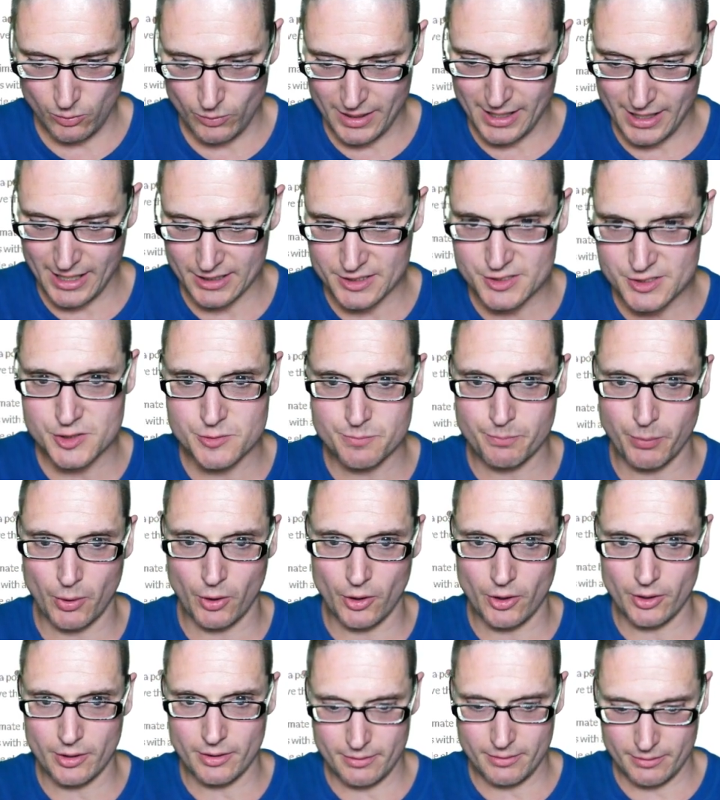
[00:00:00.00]

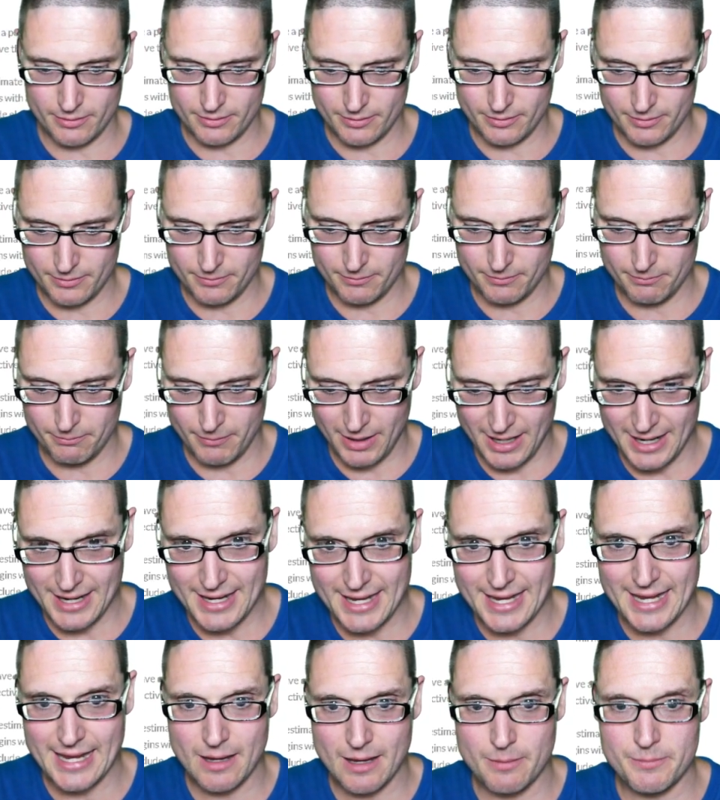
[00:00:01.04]
expert
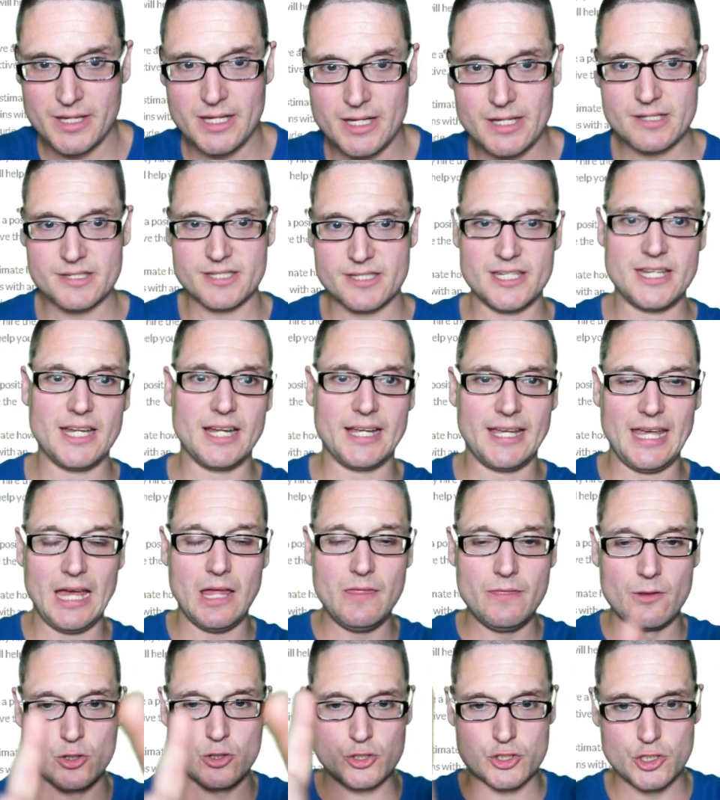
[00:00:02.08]
Miami. See, again,
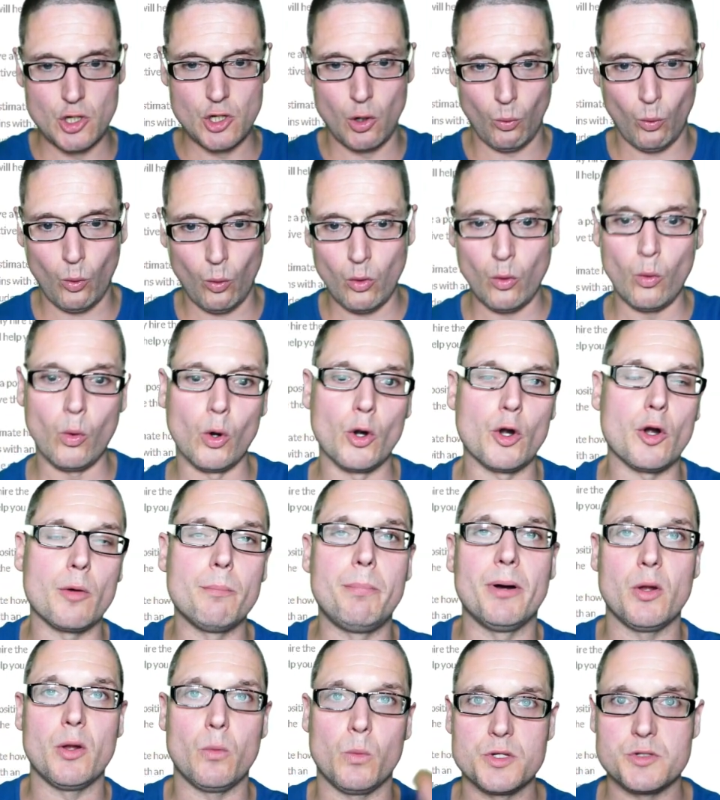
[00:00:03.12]
there's no order, but
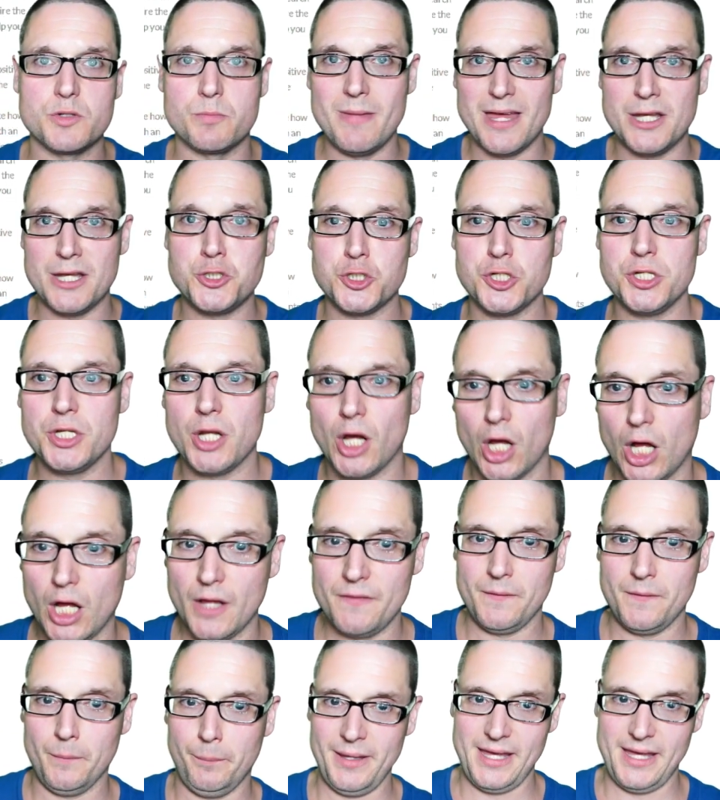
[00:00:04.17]
it was mentioned on the
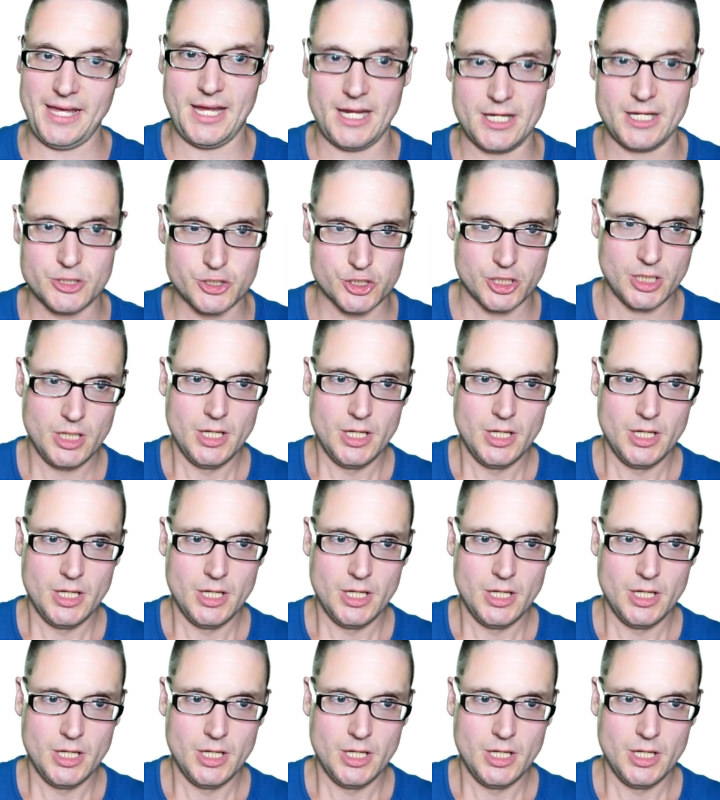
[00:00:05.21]
page.